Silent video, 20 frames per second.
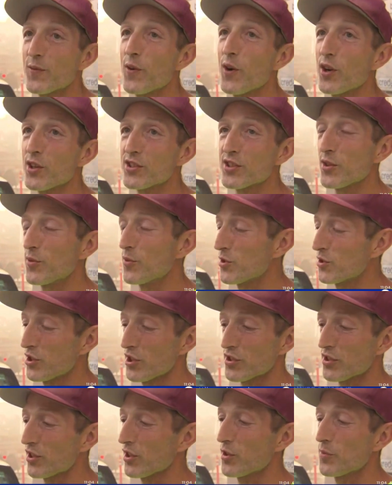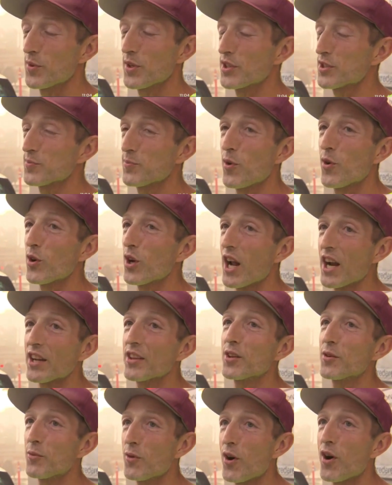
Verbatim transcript: At first, it was just a little bit of smoke out of the